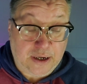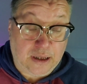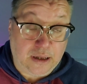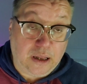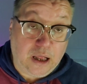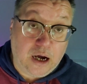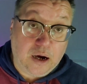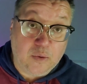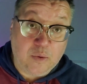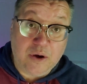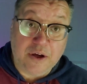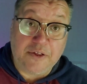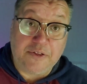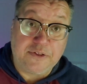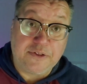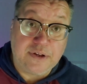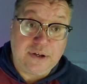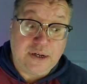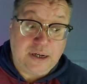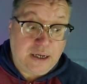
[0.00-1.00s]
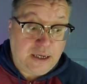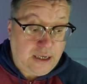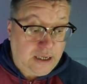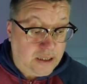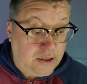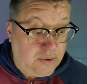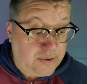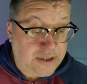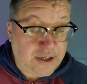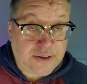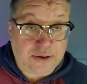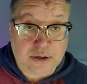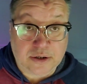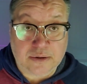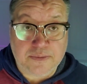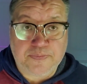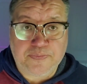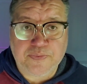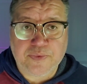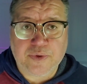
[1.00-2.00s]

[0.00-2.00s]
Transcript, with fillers: along with you know another